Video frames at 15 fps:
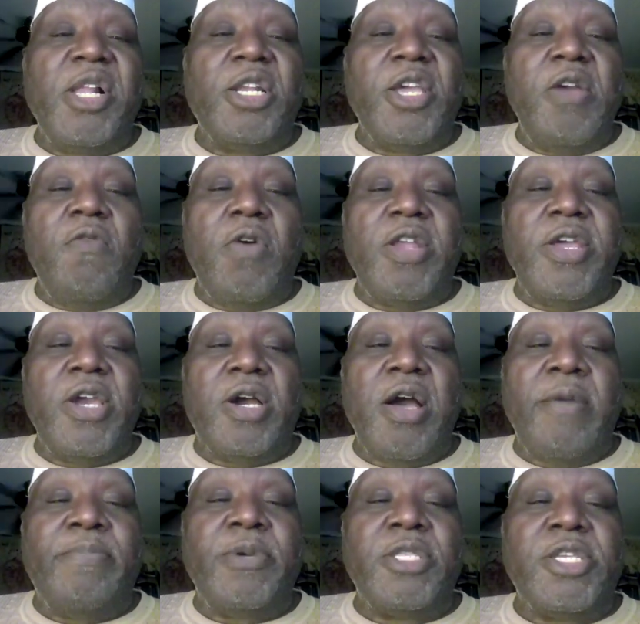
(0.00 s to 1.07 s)
I look
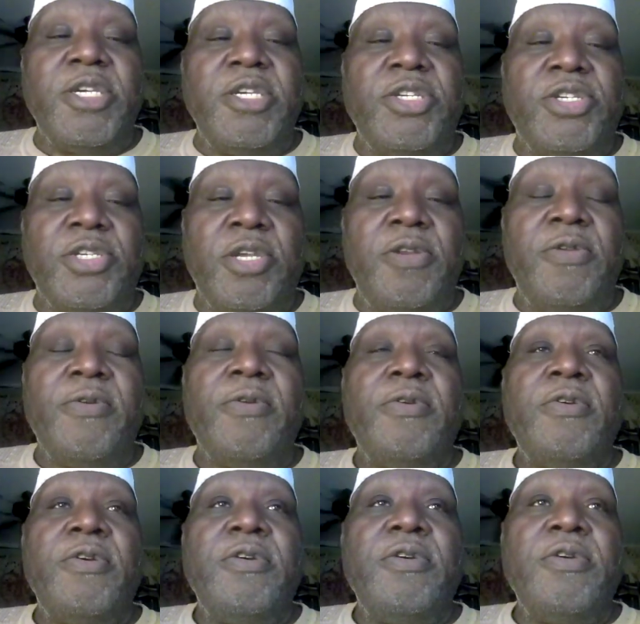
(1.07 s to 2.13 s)
at it, and the
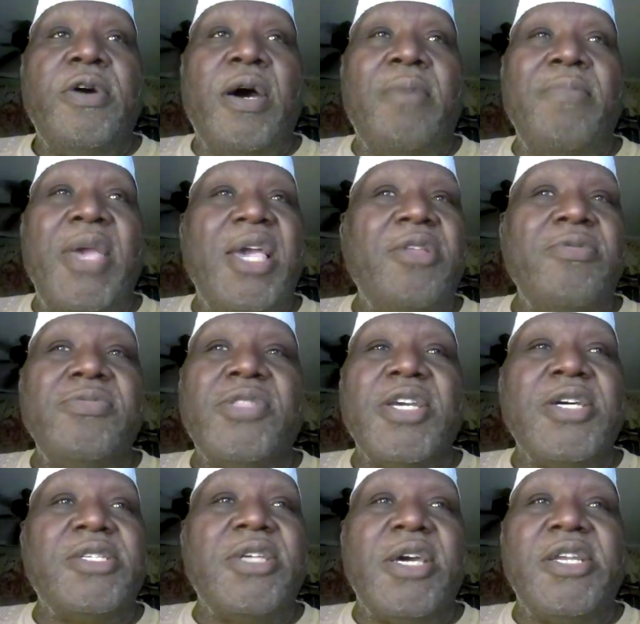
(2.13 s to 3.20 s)
thing that struck
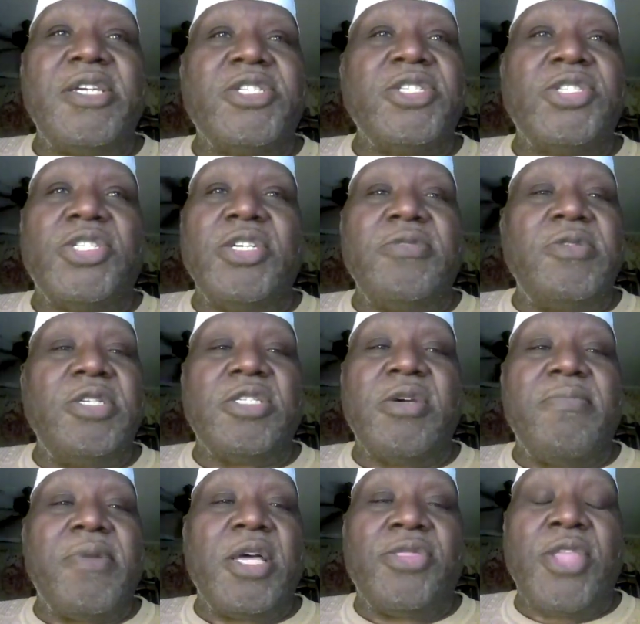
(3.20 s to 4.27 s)
me
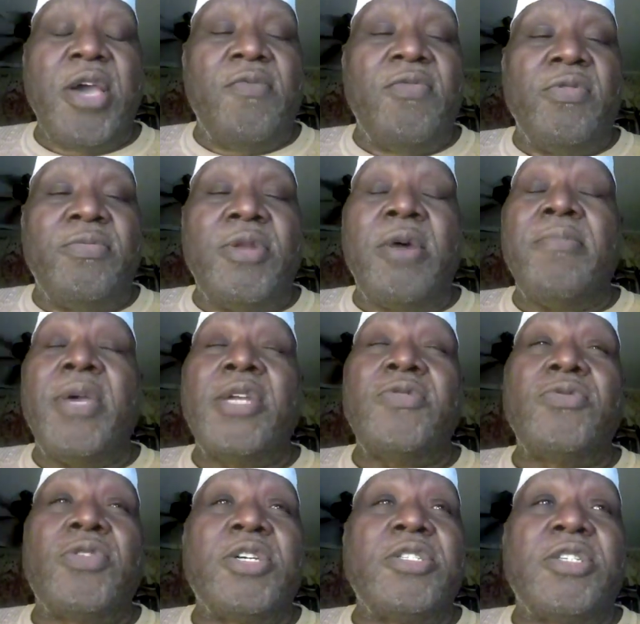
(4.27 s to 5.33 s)
immediately about it is
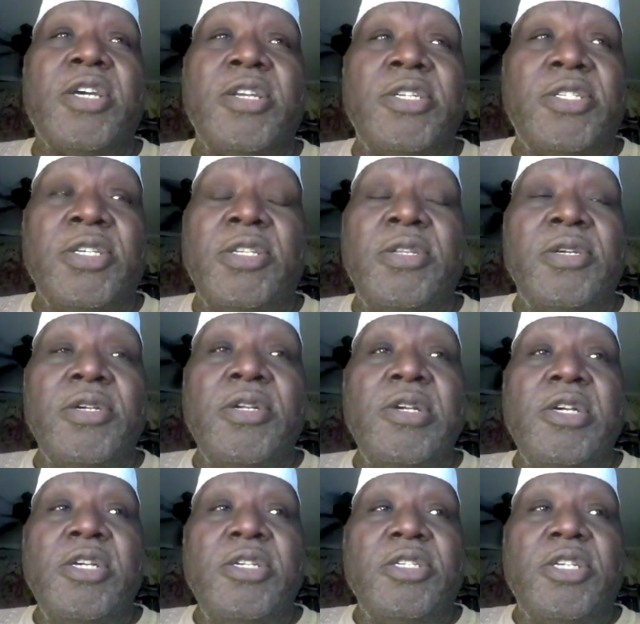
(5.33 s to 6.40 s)
there are
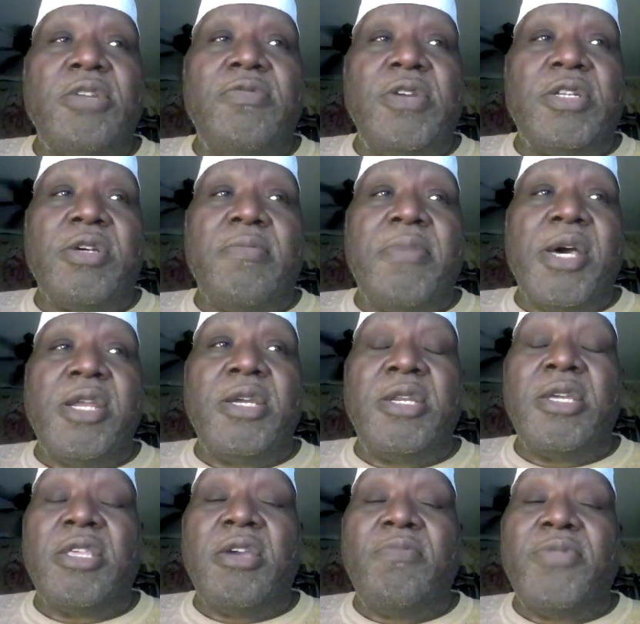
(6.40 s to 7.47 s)
no windows.
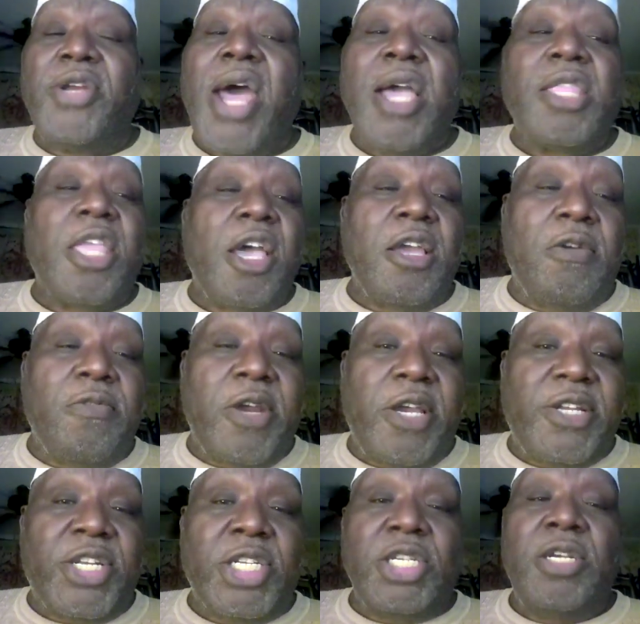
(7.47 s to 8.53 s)
Now, in
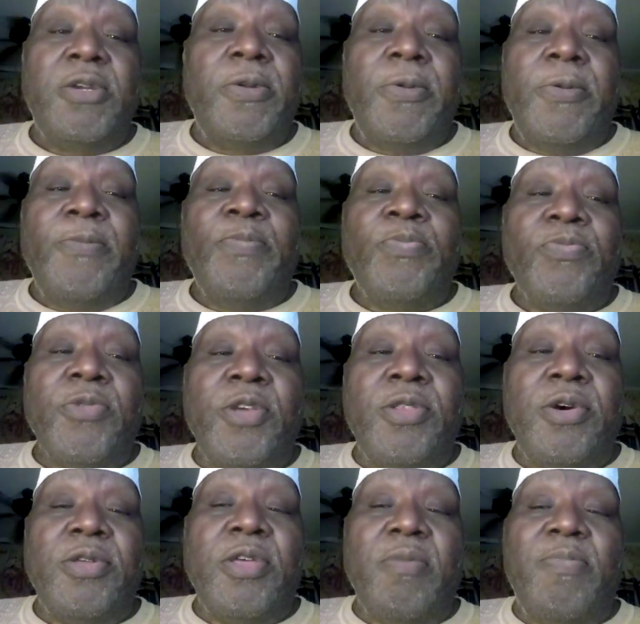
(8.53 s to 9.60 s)
all fairness, mud
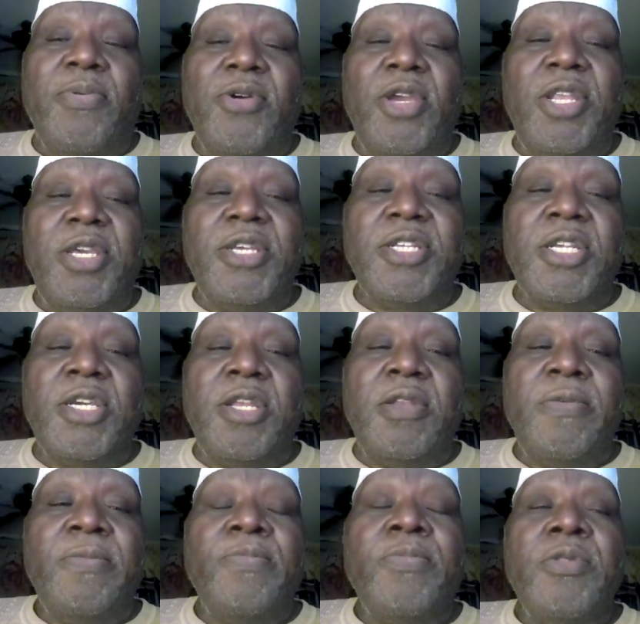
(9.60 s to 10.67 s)
houses are built
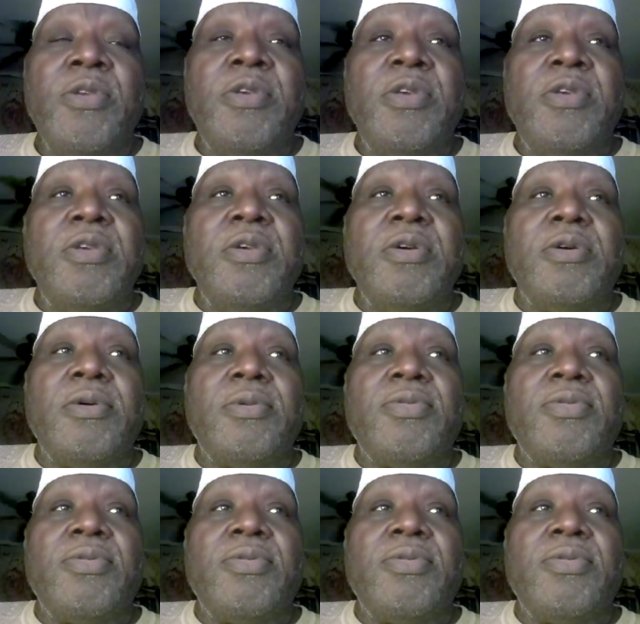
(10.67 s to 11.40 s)
without windows.